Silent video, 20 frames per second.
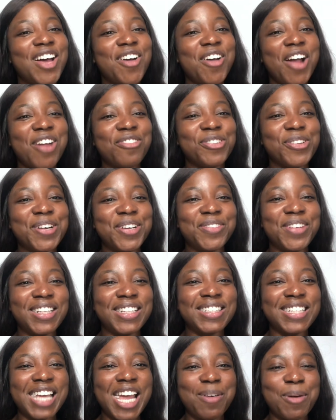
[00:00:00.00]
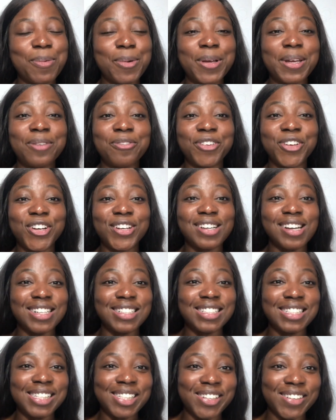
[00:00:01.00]
everyone, welcome to K-pop Queen for your
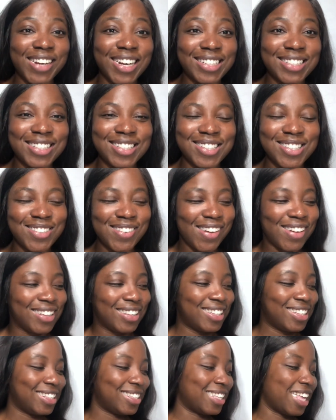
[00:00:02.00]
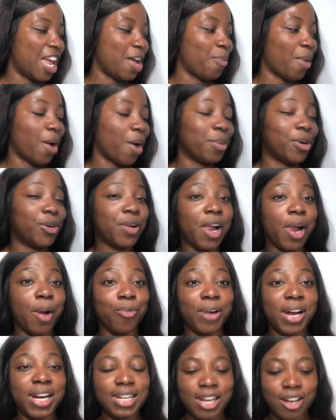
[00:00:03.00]
non-daily reactions to all things K-pop. Okay,
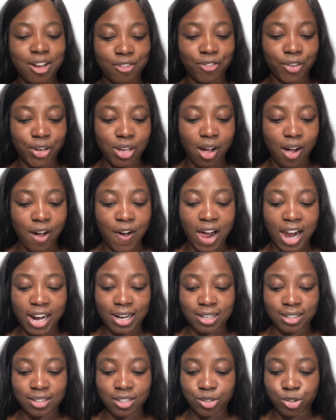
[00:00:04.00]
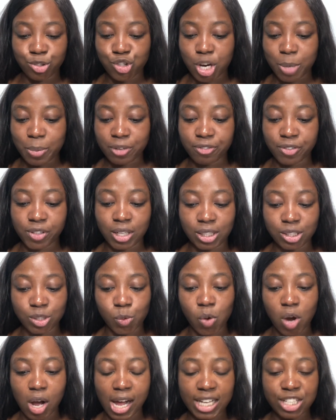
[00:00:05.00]
right now for y'all, I got another drama for y'all to
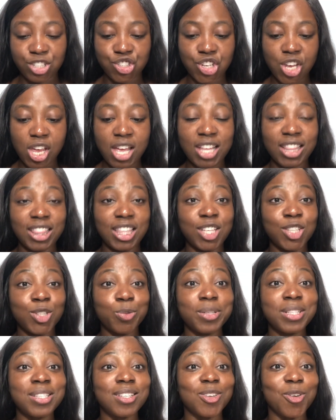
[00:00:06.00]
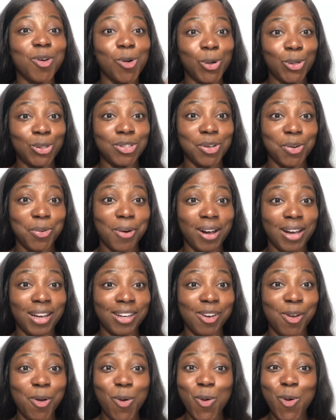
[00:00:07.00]
watch. This one's an older
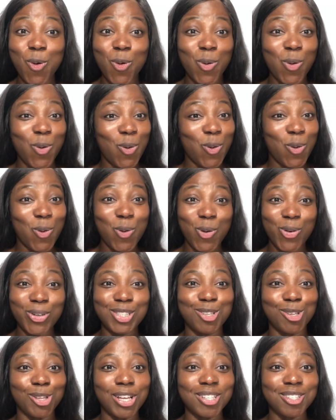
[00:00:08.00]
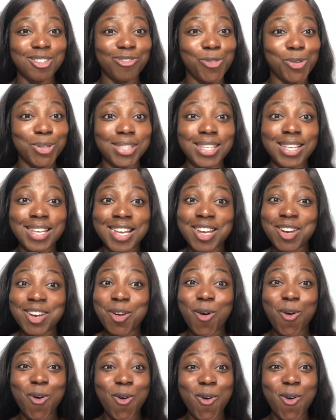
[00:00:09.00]
one. Ooh, two thousand fourteen.
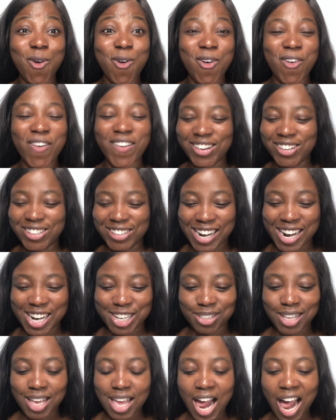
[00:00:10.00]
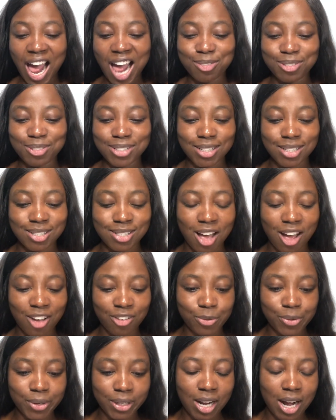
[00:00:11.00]
Ooh, okay. I was a
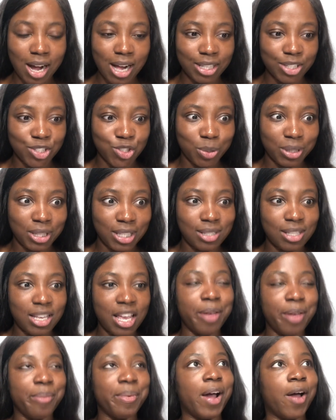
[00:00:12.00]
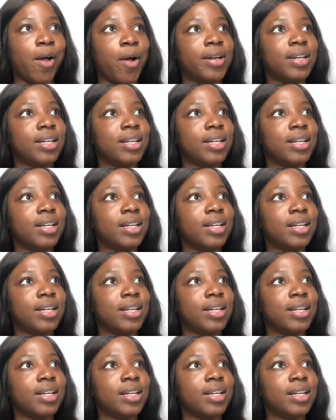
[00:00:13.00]
sophomore in college when this came out.